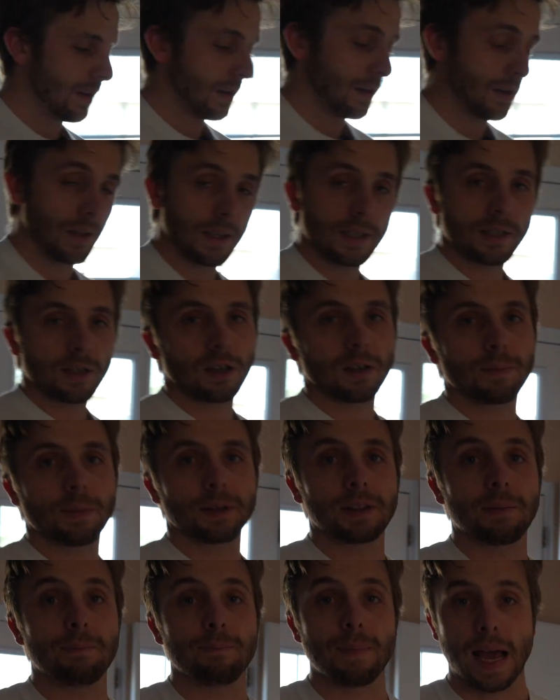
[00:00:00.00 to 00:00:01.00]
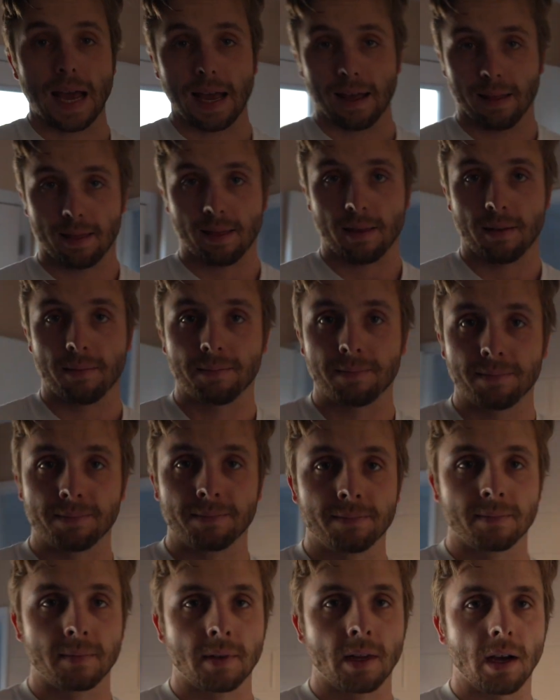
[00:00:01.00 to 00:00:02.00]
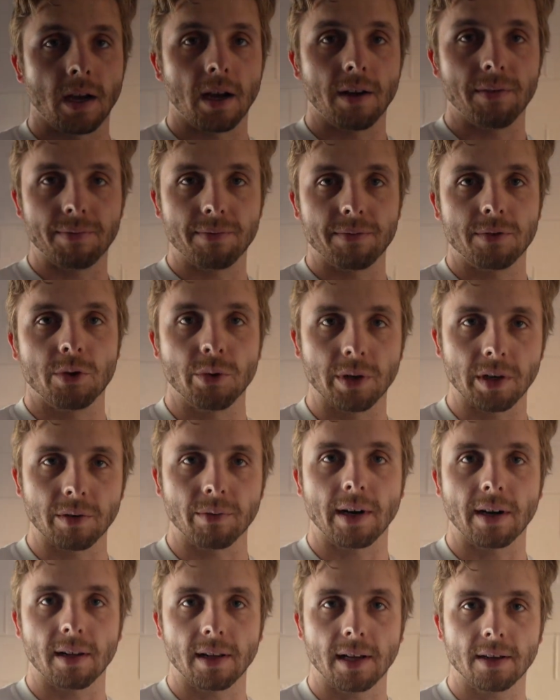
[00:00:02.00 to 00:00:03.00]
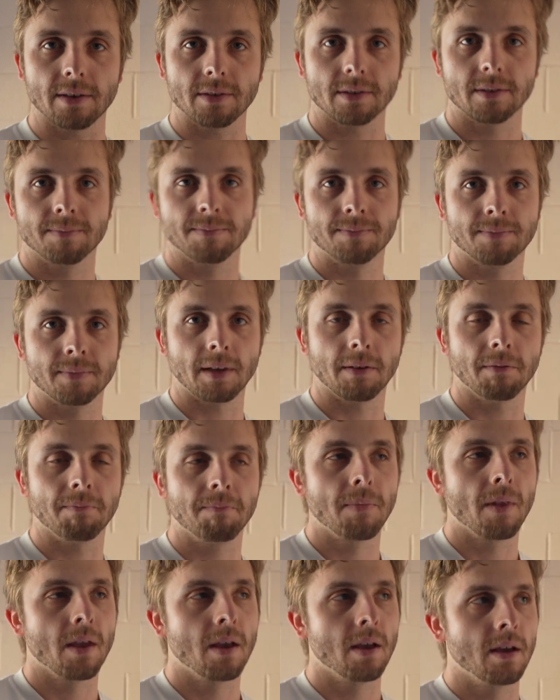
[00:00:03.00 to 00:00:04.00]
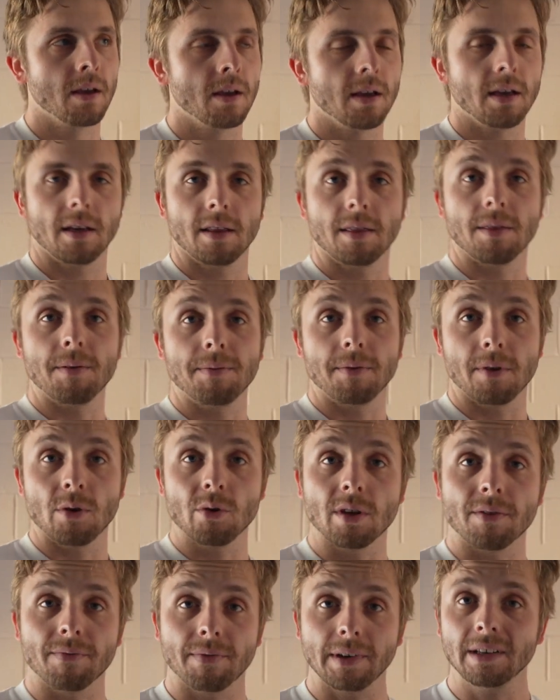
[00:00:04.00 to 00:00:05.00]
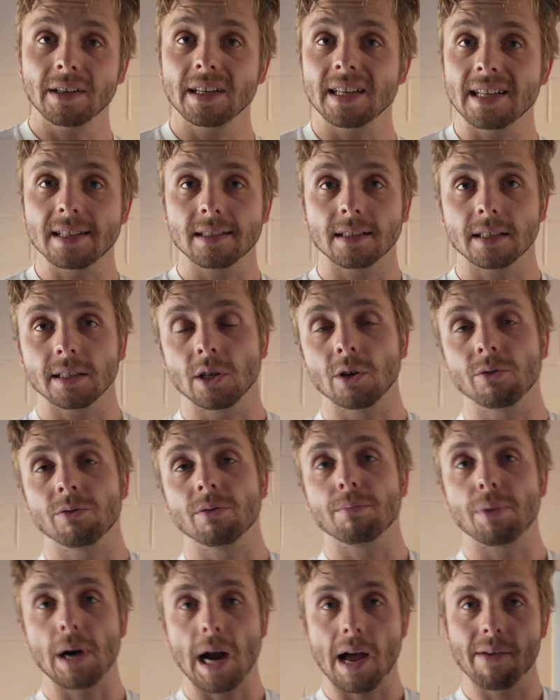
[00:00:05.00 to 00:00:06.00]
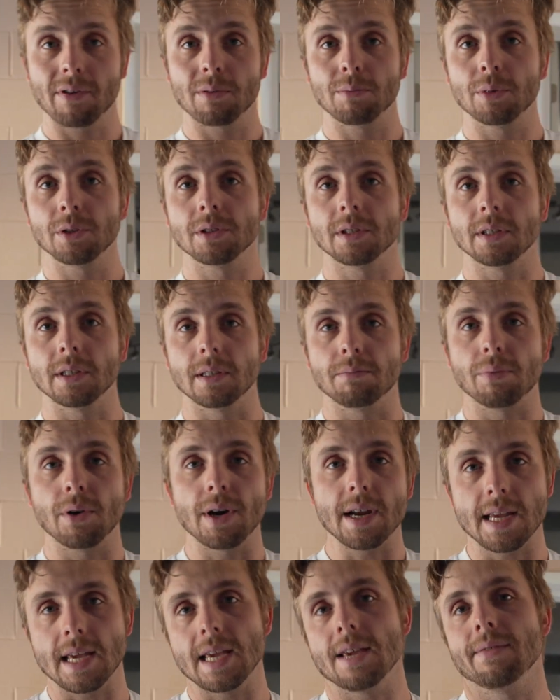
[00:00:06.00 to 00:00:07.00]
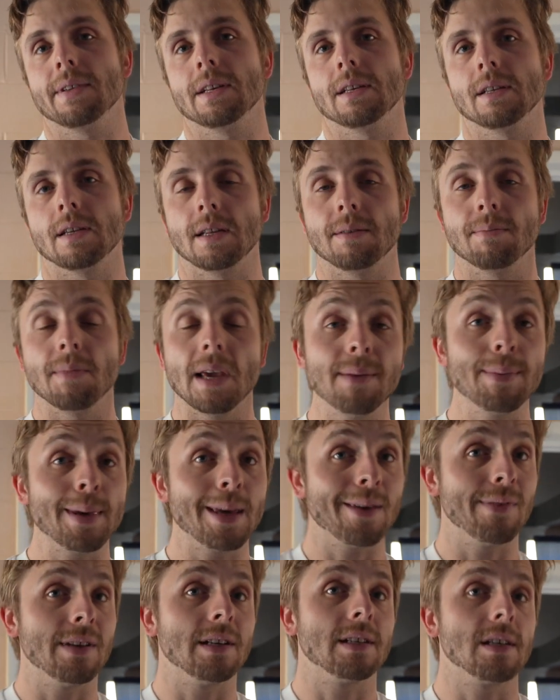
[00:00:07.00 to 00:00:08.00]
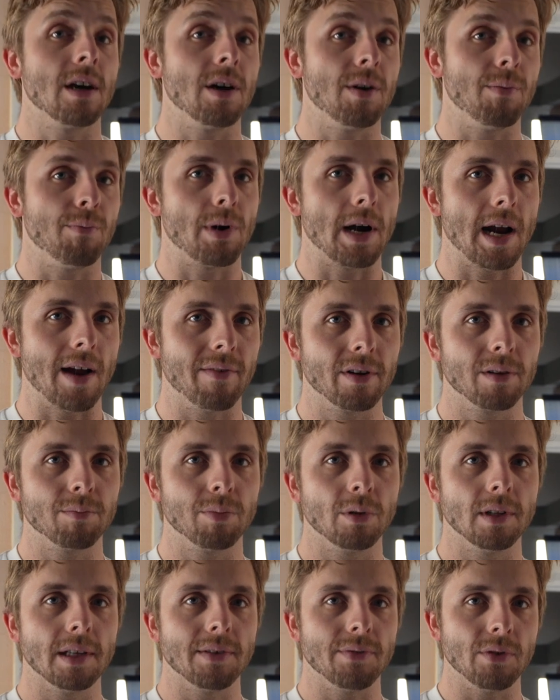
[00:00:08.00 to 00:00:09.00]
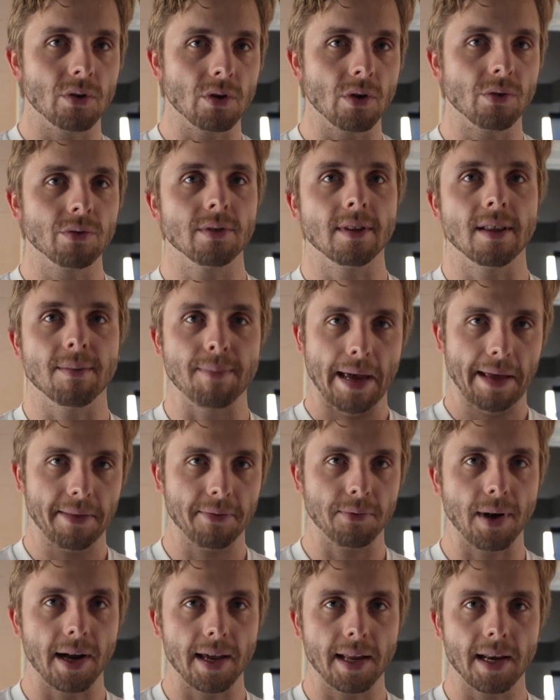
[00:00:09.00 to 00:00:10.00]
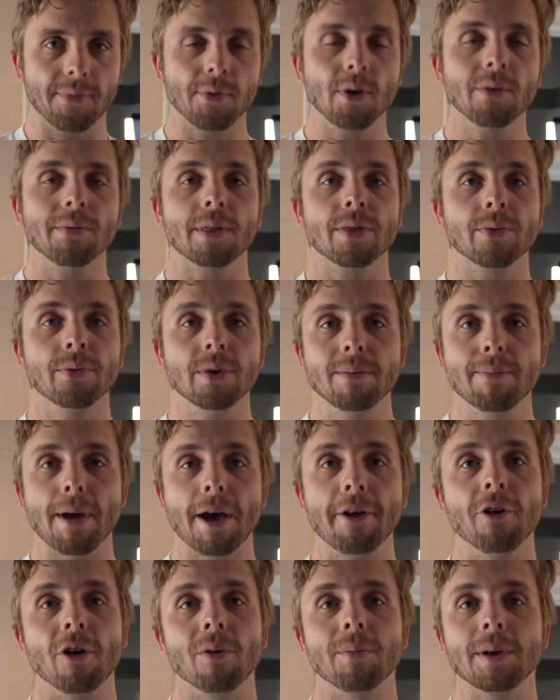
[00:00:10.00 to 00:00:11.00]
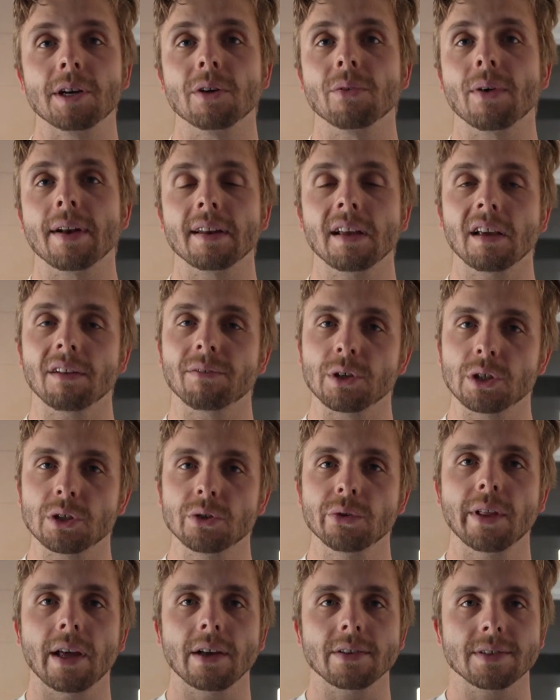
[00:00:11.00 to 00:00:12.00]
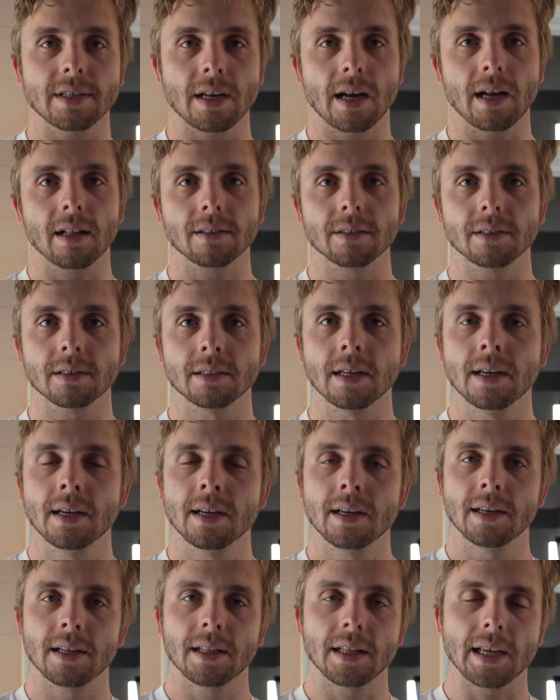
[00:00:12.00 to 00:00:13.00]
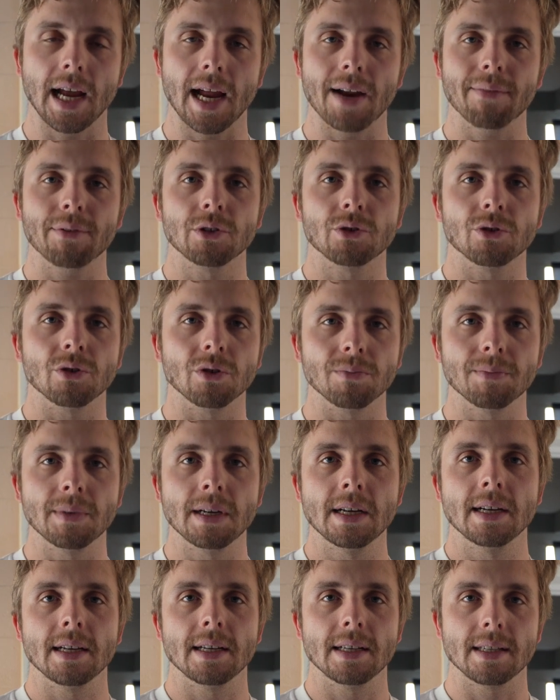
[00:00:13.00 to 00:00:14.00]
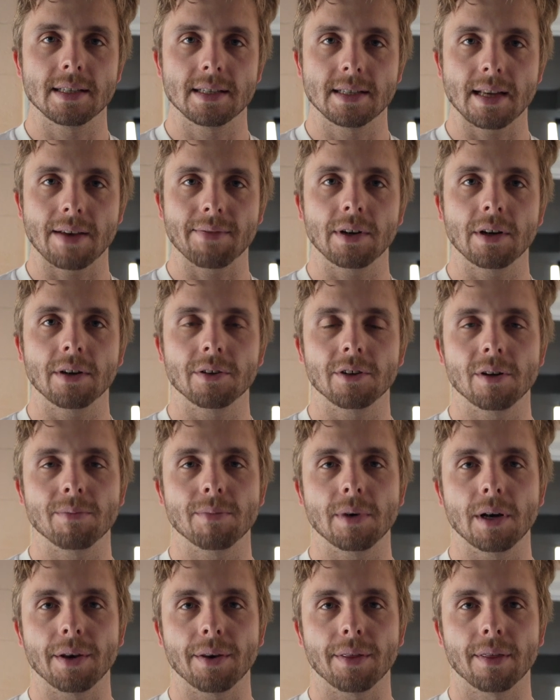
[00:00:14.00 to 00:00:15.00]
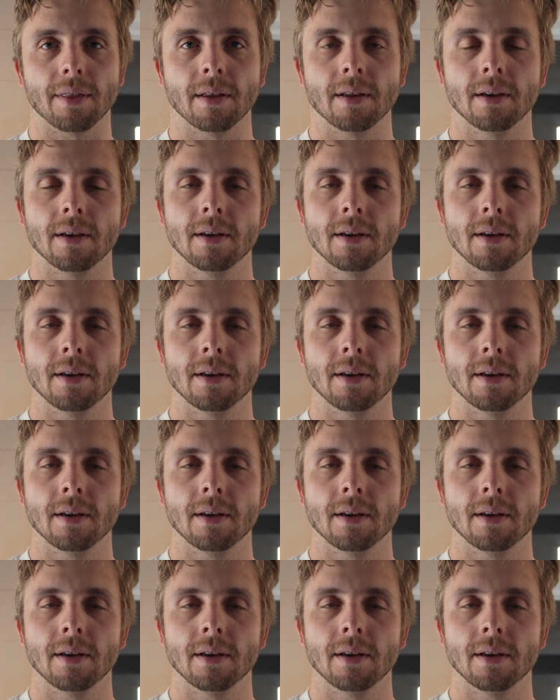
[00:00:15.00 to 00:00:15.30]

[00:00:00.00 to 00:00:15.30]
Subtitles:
Now let's talk about the math of doing a rental house. You can very easily go from profitable to break even and maybe even to unprofitable if you don't do the math right. If you have a 3-bedroom and you're renting it for $2,000 and the average room is $700 a month,